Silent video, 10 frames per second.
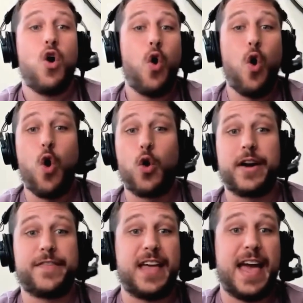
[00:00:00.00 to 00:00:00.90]

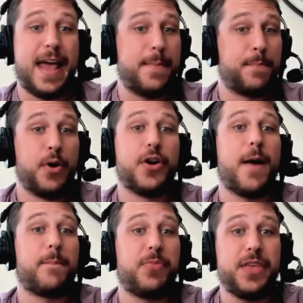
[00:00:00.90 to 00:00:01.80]
or if they had put
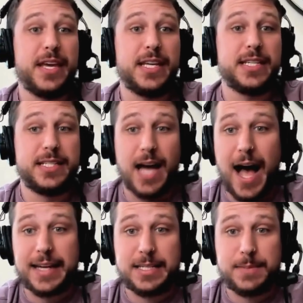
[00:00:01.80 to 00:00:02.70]
up these
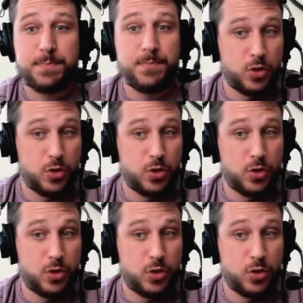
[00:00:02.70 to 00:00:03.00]
dots,